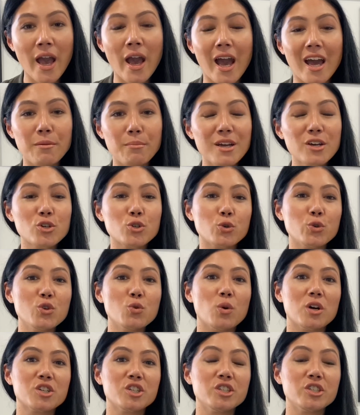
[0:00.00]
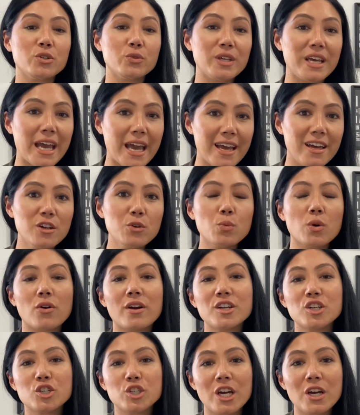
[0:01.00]
And make sure you watch until the end, where I
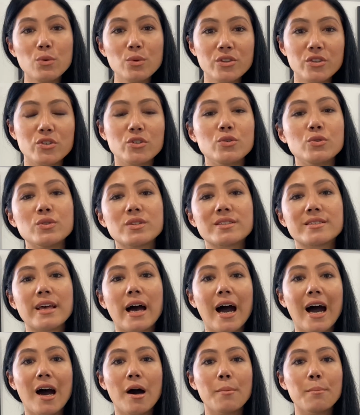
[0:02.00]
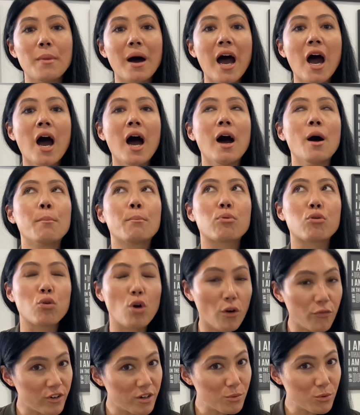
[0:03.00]
share with you some
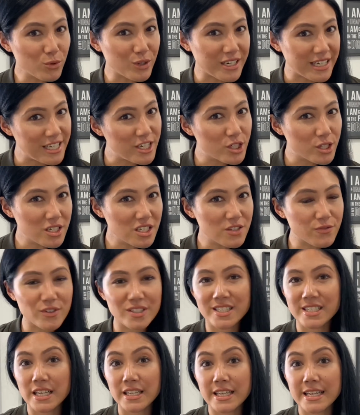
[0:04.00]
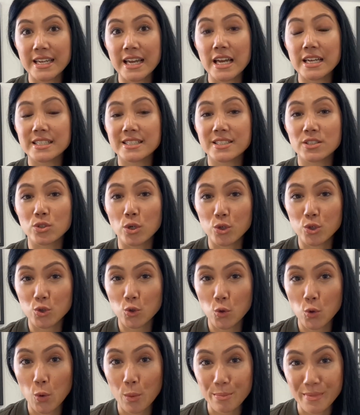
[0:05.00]
profitable niches for selling
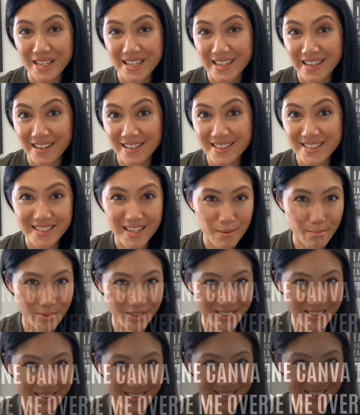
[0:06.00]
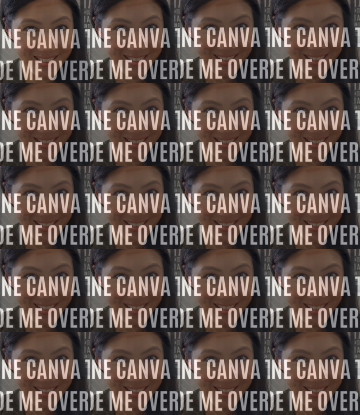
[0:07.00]
social media templates.